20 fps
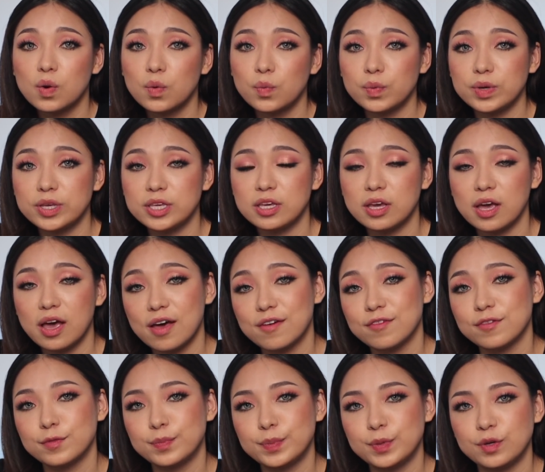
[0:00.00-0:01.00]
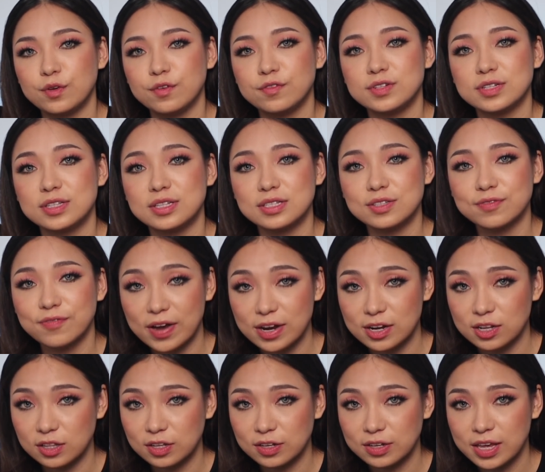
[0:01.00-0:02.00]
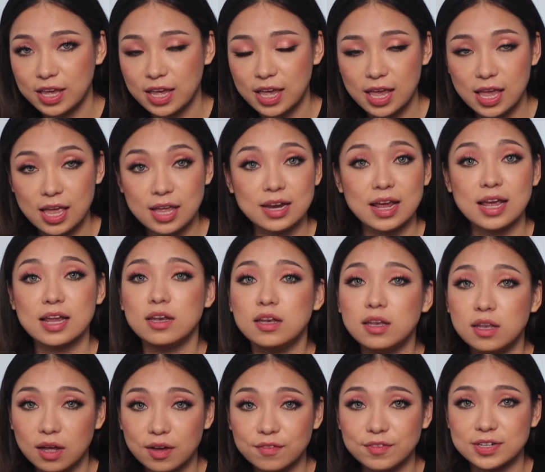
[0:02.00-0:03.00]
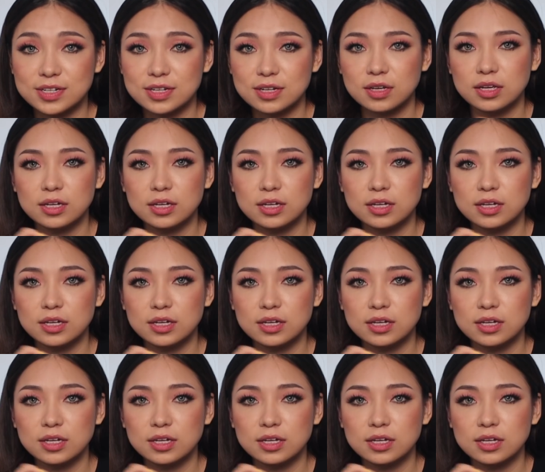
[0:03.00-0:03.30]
we have improved this final look, and I love it.